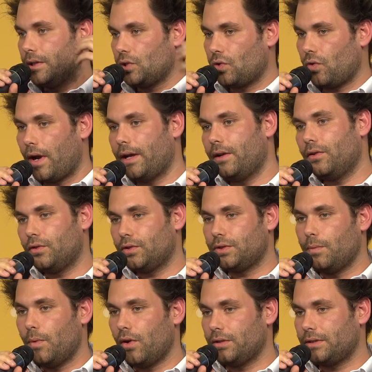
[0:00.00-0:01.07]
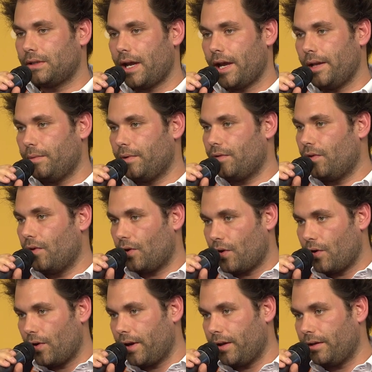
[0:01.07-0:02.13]
try it on a small scale before
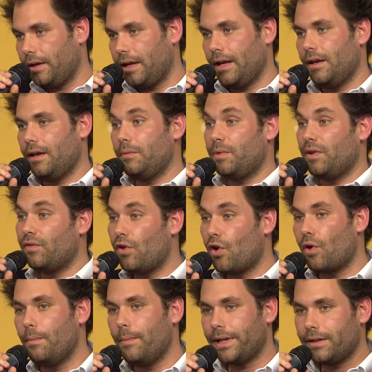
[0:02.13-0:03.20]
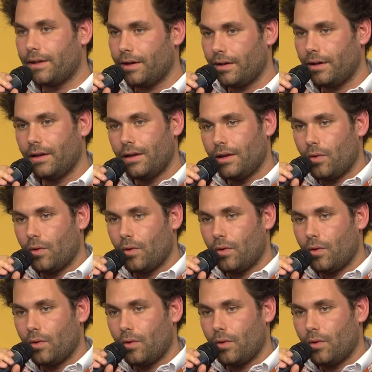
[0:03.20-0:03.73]
going in, before committing.